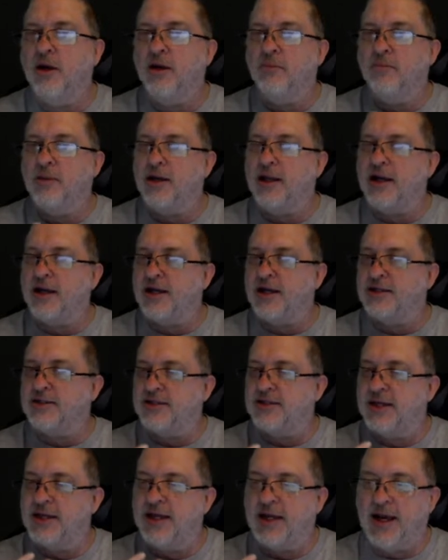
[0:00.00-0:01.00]
But like I
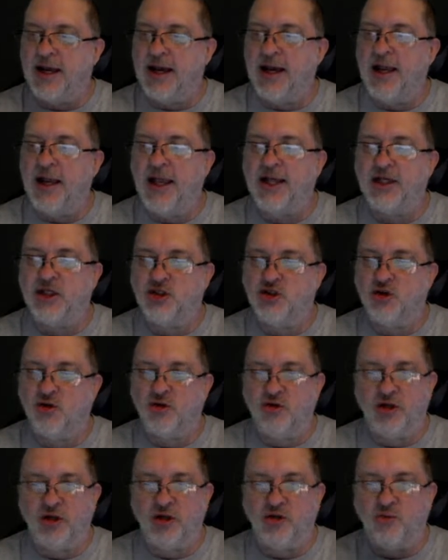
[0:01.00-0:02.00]
said, I like
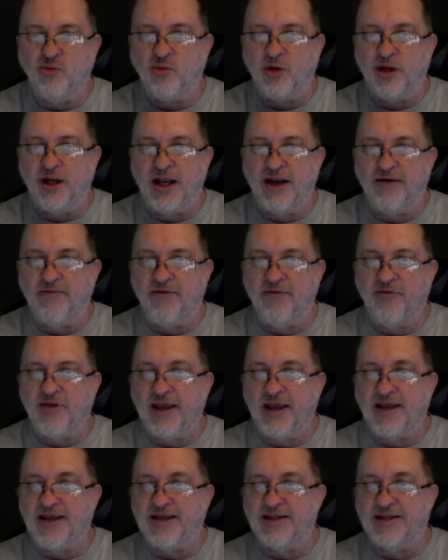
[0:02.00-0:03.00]
showing you when
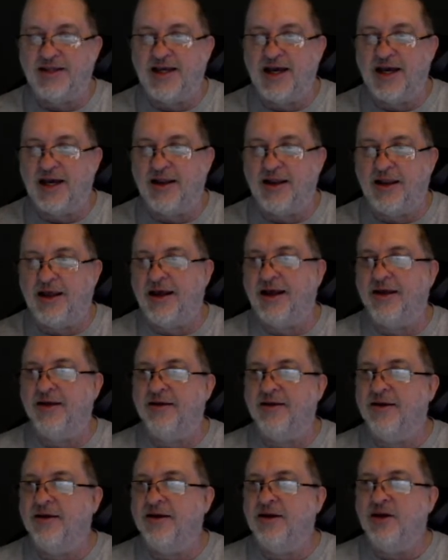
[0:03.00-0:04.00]
everything is kind of like
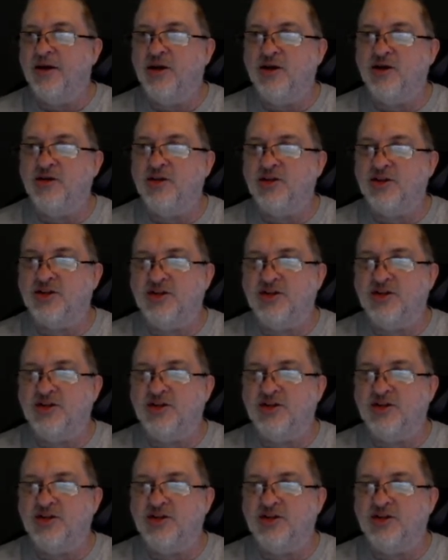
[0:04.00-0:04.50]
you just